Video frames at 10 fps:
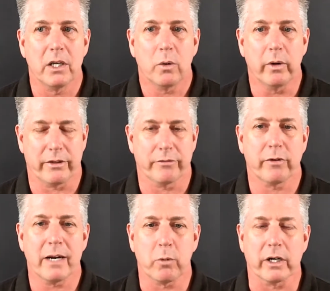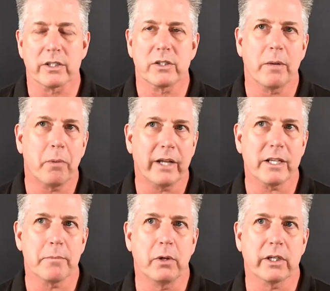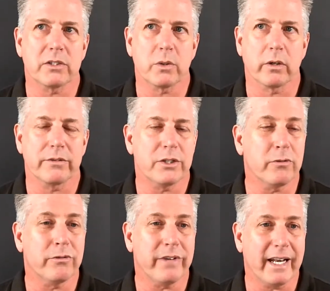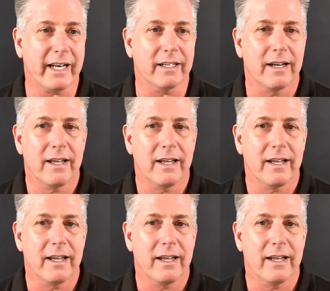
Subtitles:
with a framework. So I bought the book sort of to vet it.